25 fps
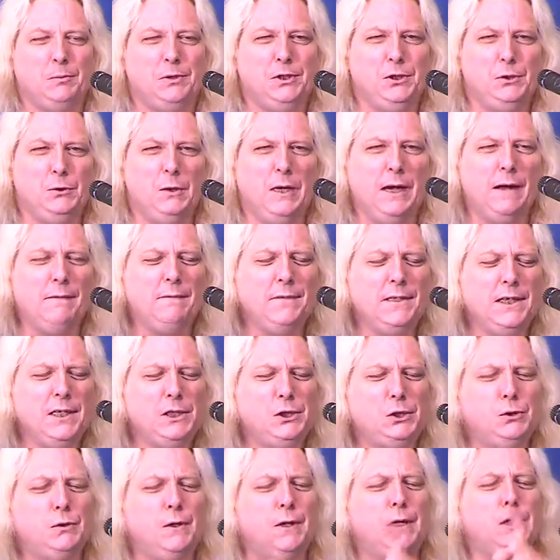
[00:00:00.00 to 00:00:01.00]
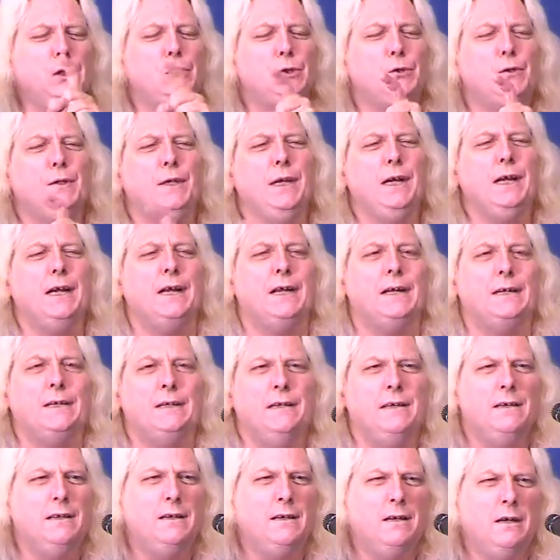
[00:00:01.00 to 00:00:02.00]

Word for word: You have to get your entry in